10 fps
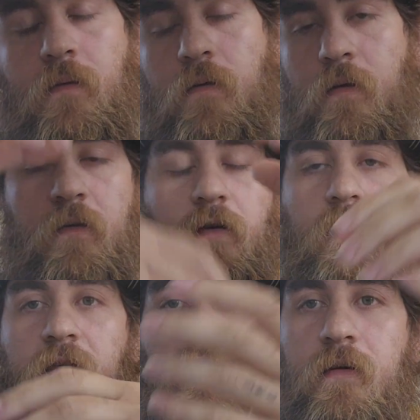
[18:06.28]
and you
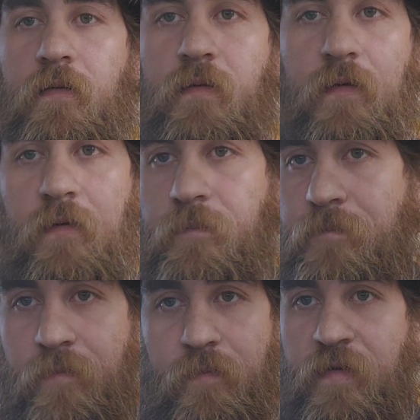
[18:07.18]
took the
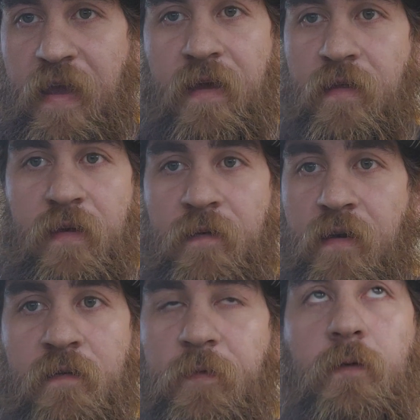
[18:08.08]
daily
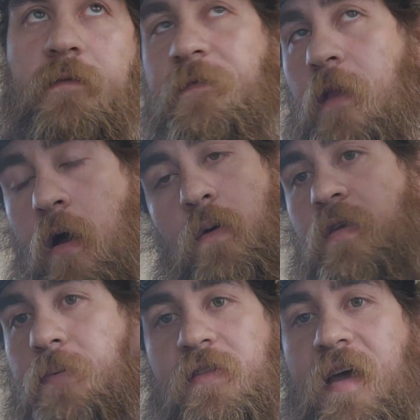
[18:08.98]
influent flow
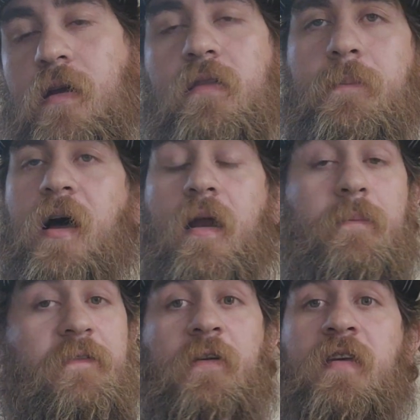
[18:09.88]
and you put that on the
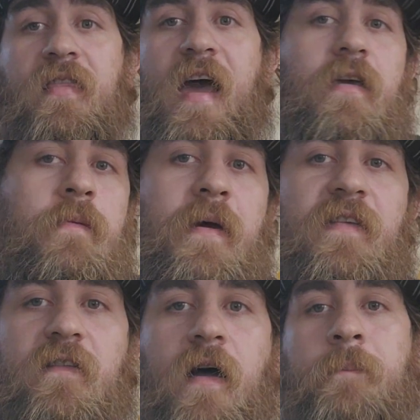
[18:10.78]
bottom. If you did that, you
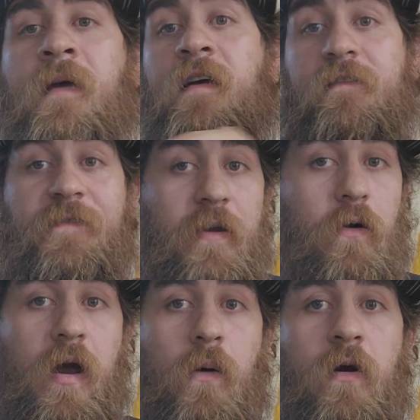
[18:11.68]
messed up.
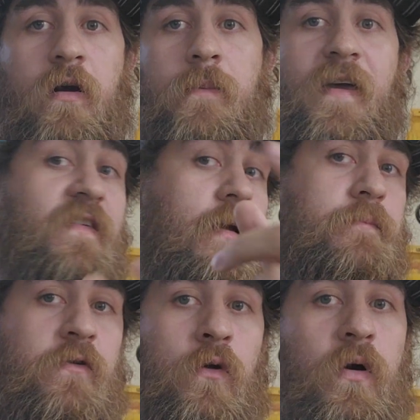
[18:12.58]
Figure out where you messed
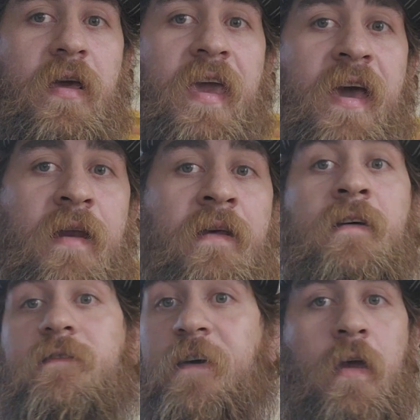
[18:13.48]
up. Do it again.
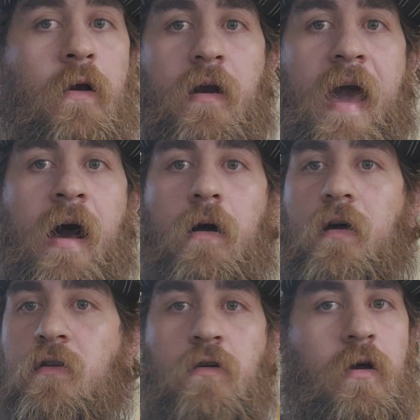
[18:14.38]
Figure it out,
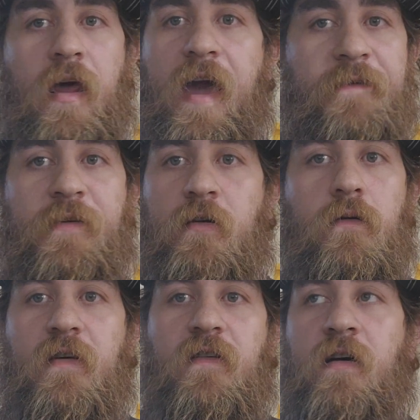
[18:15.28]
because you're going to have to
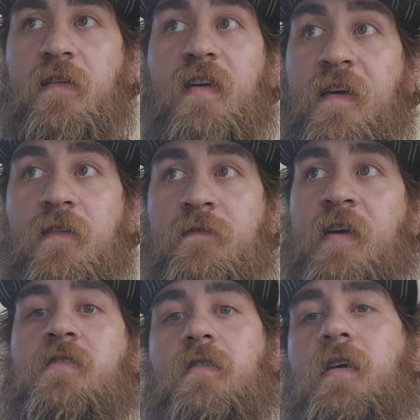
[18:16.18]
do this on a test
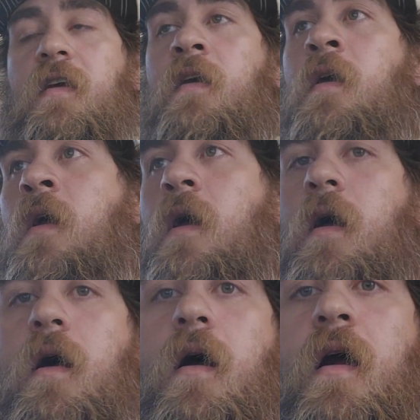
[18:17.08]
eventually. All